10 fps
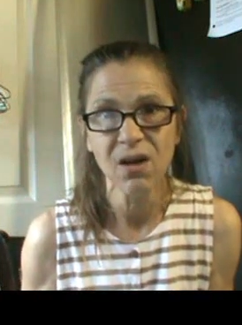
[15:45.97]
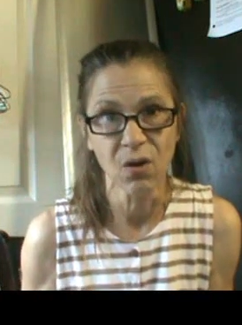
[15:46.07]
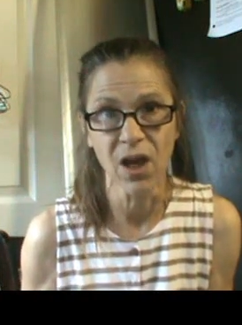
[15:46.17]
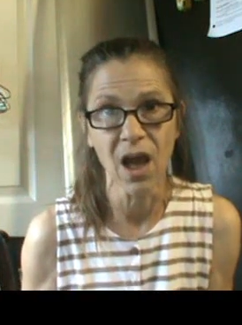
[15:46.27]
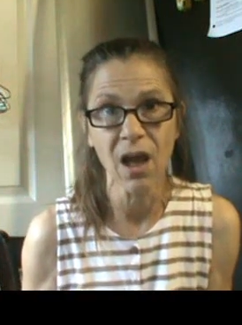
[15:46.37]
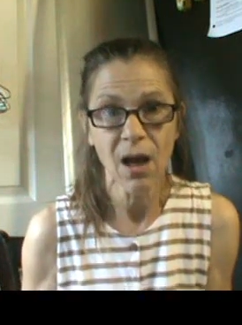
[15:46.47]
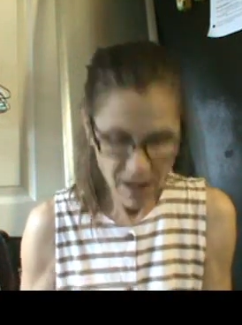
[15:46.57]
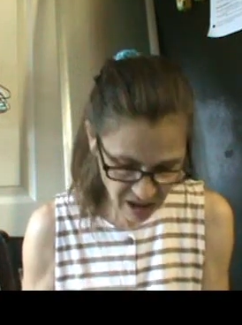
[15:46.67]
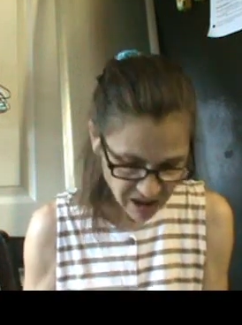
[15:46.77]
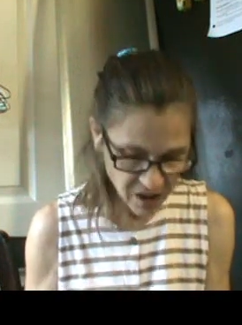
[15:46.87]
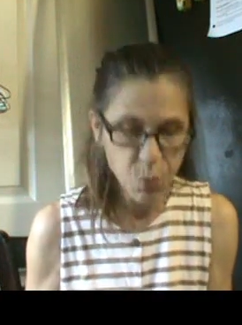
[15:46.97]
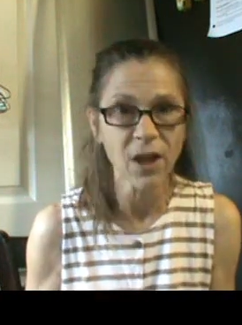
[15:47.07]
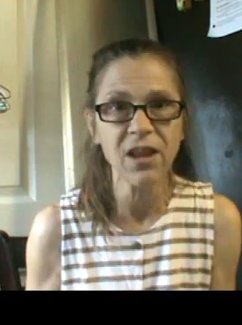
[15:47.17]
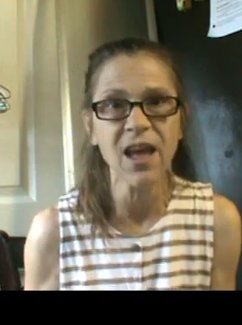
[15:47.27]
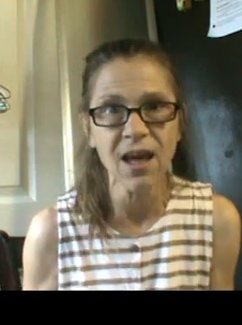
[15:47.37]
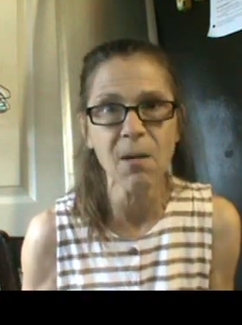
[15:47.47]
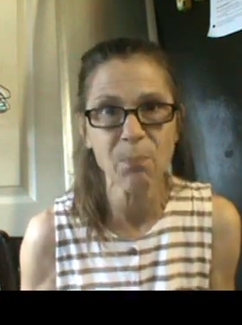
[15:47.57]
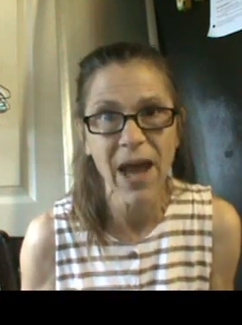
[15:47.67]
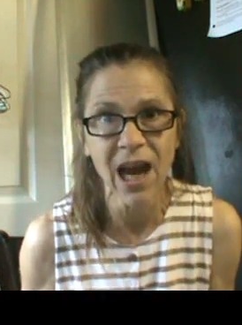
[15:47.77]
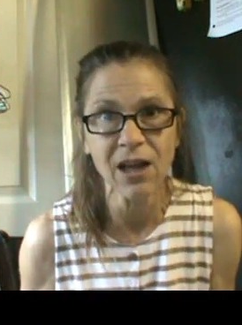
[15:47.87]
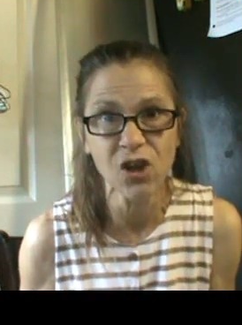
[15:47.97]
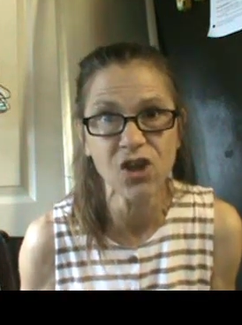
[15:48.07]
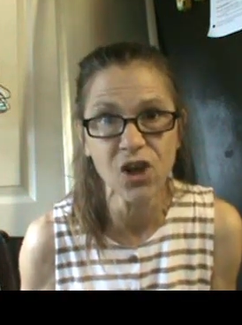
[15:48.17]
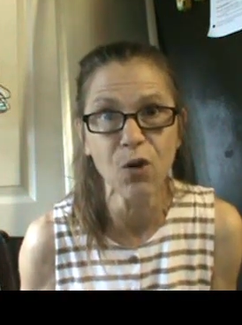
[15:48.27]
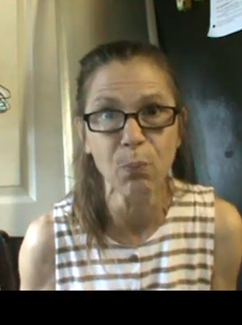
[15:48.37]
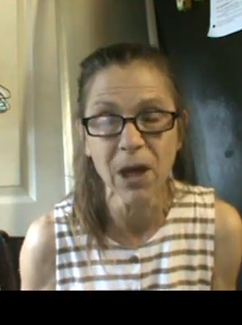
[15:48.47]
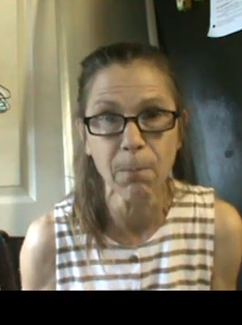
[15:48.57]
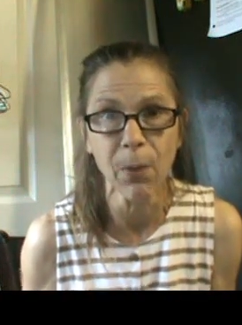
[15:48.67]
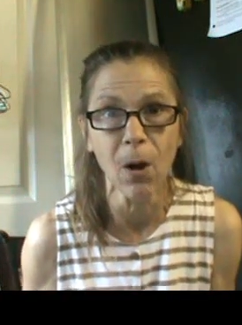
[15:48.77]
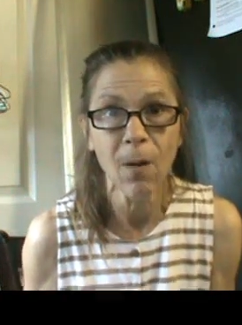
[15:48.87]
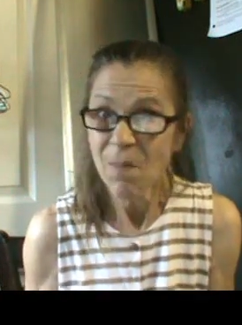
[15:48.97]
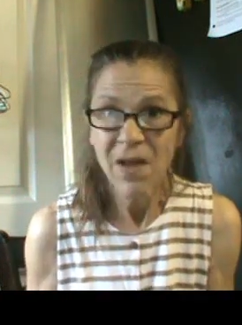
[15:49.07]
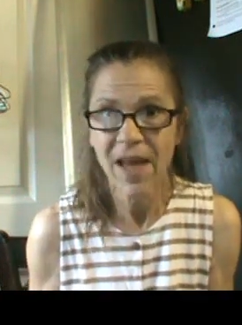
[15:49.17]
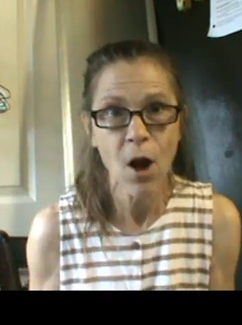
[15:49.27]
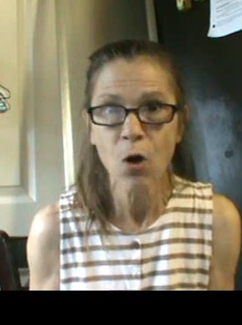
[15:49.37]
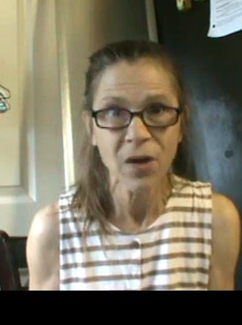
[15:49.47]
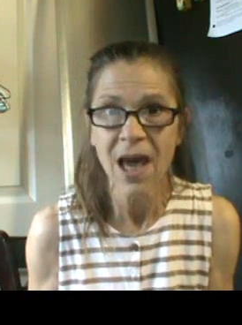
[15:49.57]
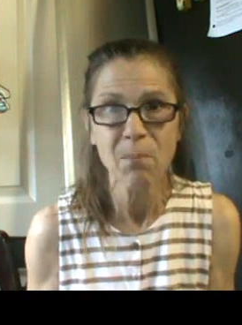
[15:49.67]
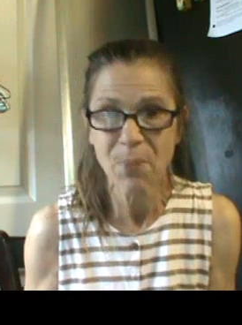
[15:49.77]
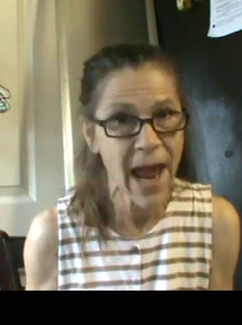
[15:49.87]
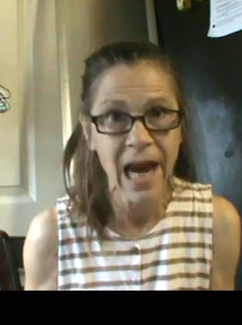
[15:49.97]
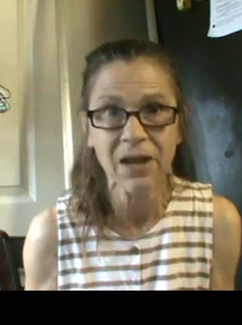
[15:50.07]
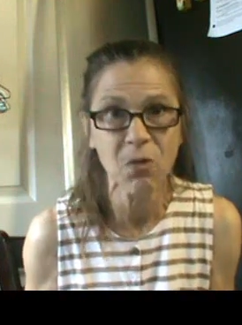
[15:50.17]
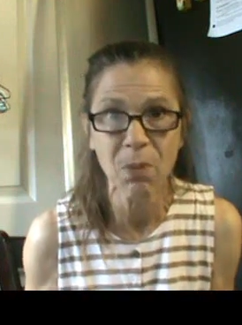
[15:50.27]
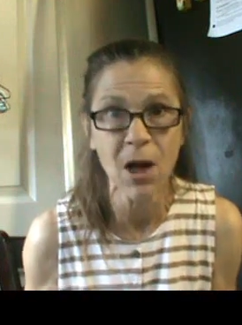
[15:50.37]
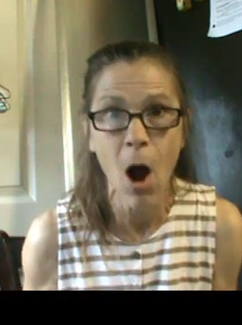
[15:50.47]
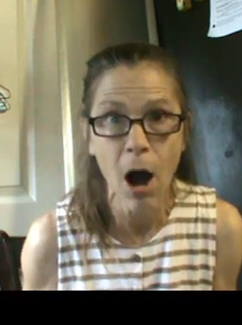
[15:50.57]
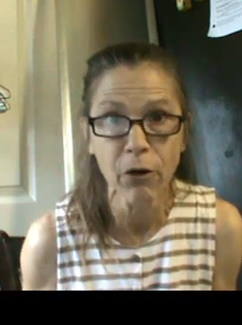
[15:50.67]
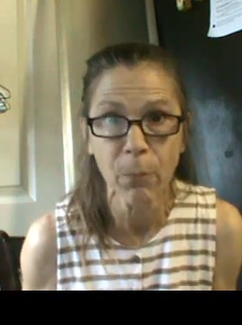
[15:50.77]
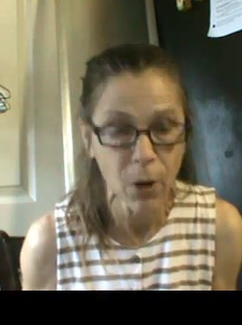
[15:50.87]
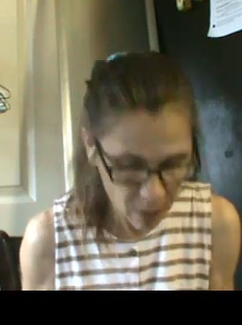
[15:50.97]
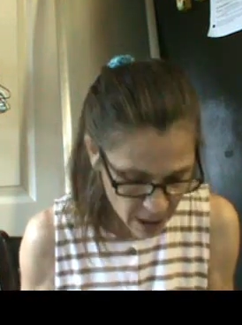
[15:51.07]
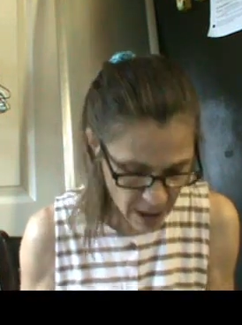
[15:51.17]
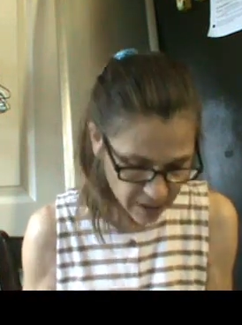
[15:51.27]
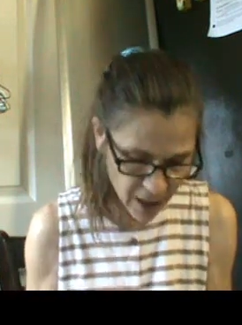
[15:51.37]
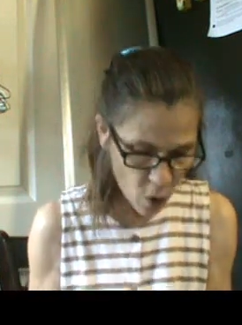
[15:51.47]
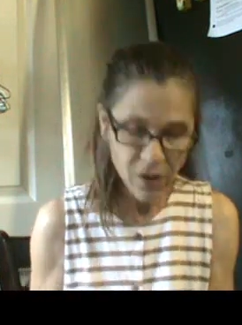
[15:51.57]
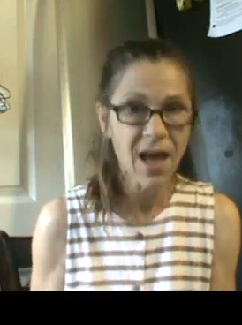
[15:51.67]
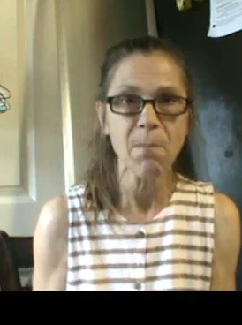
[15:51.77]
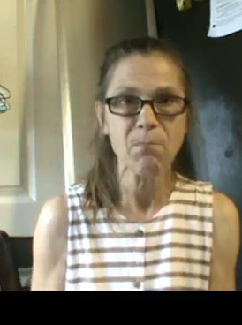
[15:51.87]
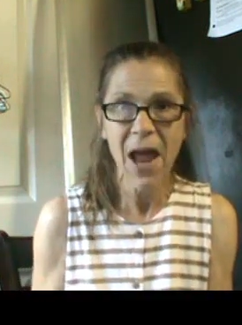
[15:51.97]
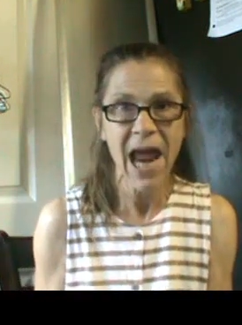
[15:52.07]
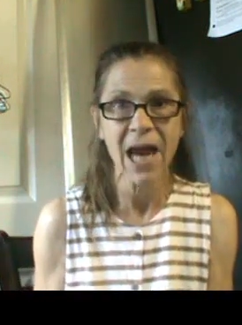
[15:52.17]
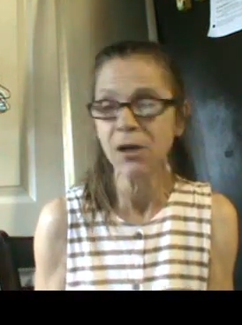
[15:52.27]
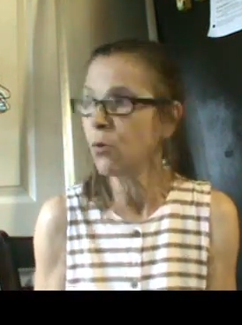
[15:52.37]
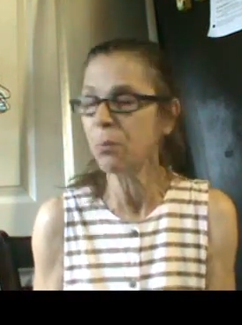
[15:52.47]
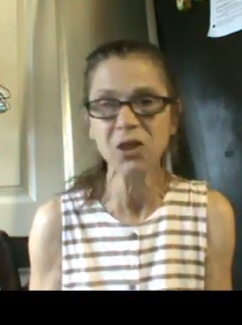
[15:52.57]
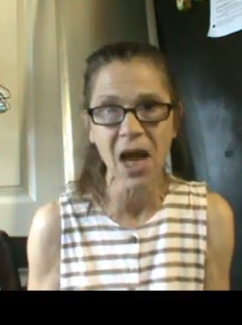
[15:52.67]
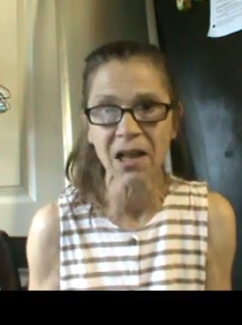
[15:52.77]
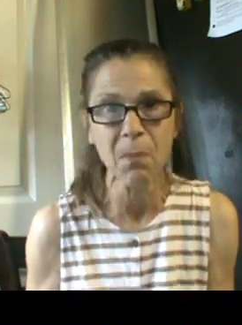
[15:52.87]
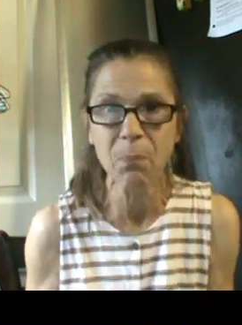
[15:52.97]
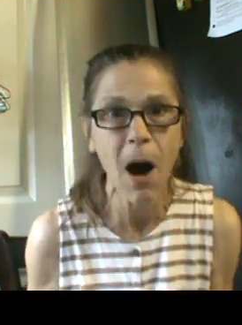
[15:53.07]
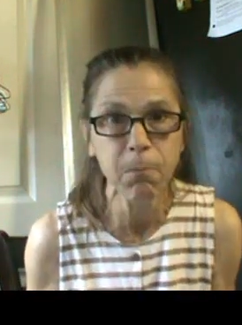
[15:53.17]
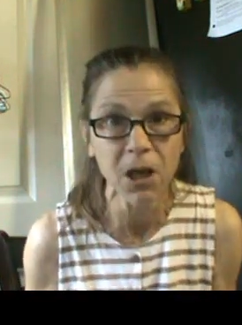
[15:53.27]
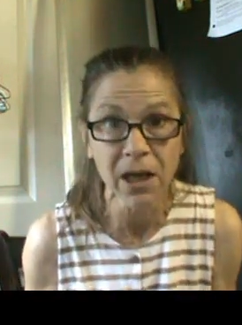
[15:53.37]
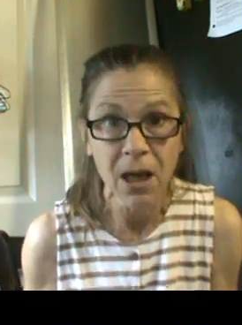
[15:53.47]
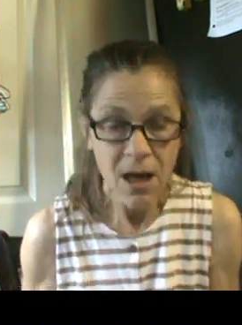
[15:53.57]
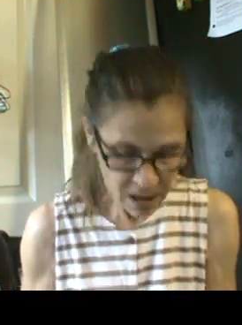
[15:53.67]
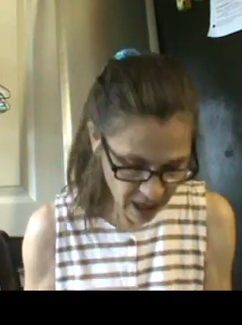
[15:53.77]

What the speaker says: Okay? This is what they get paid to do, people. They don't get paid to be honorable. They don't get paid to protect the public.